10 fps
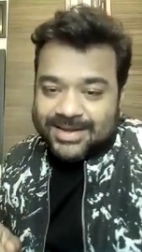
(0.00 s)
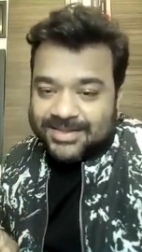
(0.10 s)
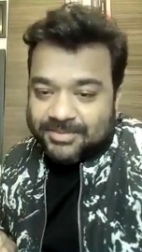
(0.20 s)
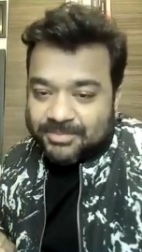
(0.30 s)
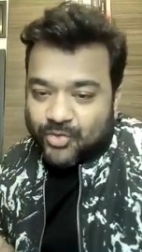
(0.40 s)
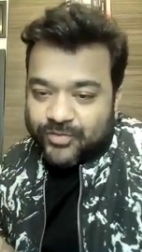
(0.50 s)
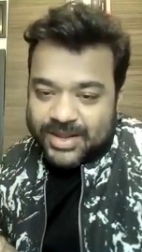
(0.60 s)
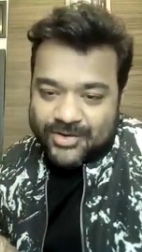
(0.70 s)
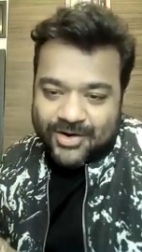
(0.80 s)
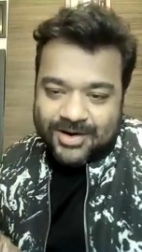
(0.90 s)
in the
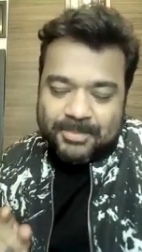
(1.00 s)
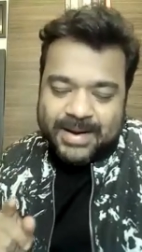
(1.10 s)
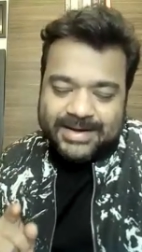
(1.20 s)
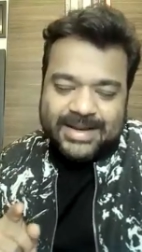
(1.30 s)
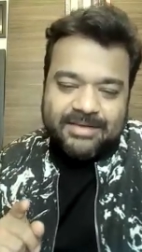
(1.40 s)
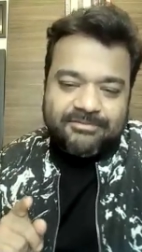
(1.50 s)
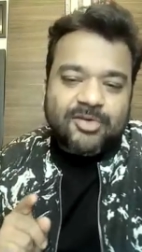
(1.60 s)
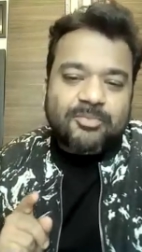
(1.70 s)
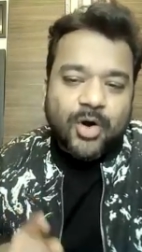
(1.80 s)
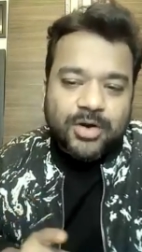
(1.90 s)
movie called Bedtime
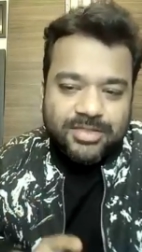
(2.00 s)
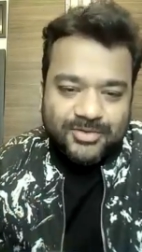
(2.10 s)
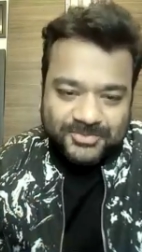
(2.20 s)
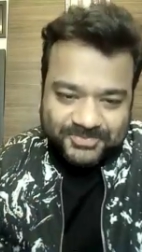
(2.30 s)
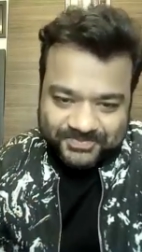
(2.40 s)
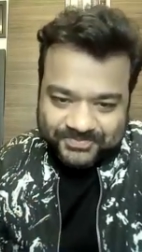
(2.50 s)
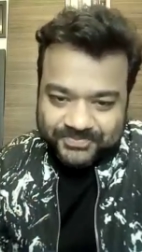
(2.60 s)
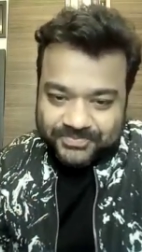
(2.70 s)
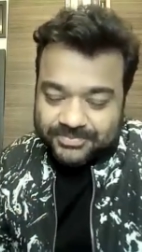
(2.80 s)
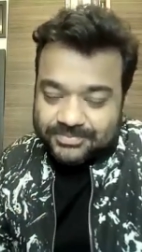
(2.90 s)
for Bonzo.
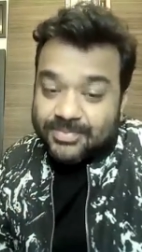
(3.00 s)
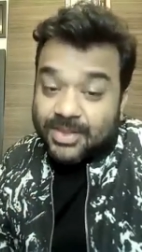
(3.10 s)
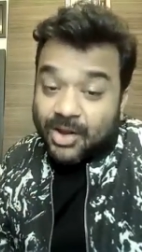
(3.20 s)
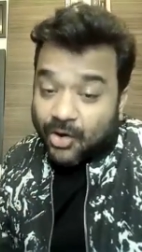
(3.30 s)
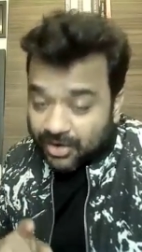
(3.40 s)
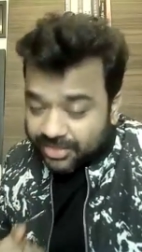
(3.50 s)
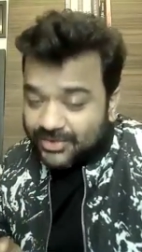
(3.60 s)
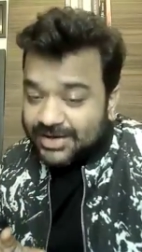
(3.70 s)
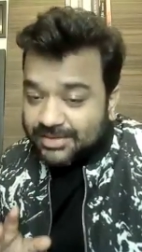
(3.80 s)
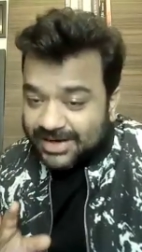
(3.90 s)

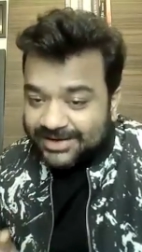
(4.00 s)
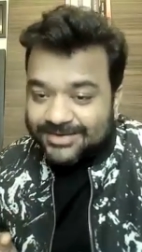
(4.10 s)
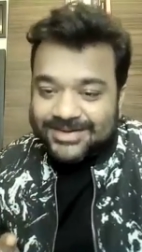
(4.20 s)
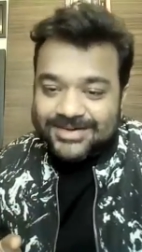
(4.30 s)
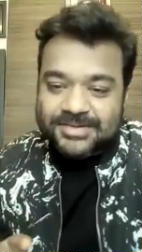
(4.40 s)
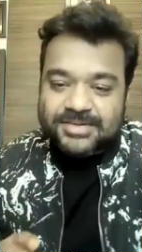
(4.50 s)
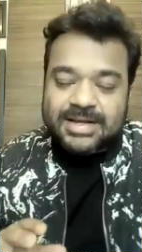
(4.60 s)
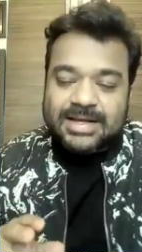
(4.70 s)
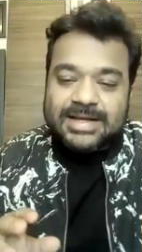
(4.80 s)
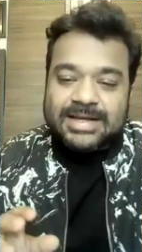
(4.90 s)
Also, in his later years,
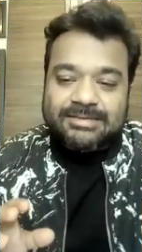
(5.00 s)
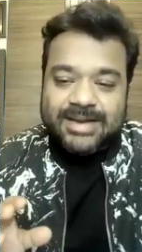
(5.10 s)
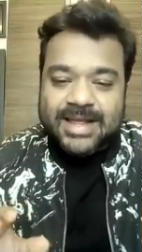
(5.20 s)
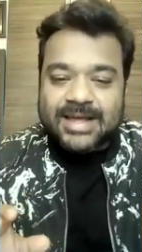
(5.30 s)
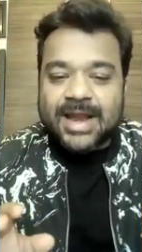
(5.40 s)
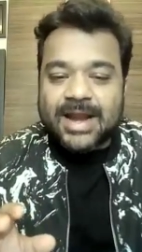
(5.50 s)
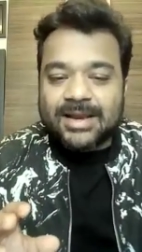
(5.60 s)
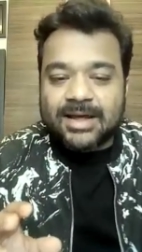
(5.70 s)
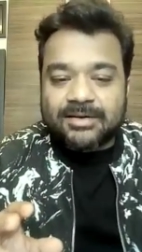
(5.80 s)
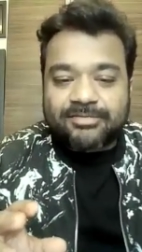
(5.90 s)
Reagan had
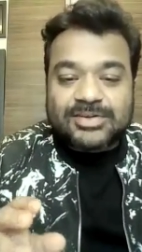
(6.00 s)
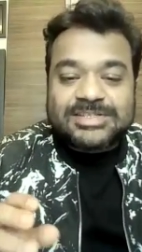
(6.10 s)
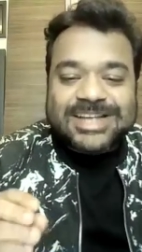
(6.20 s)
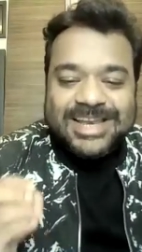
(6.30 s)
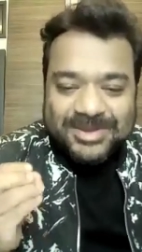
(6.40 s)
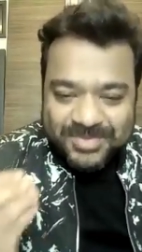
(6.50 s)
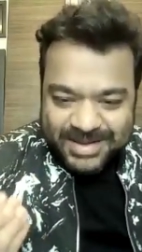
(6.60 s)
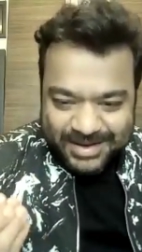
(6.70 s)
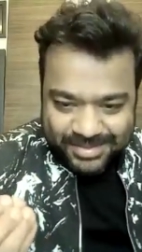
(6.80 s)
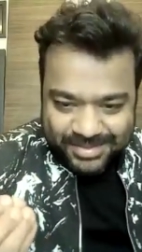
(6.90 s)
a love for jelly
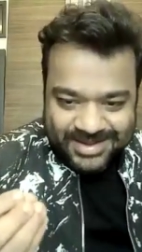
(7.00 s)
beans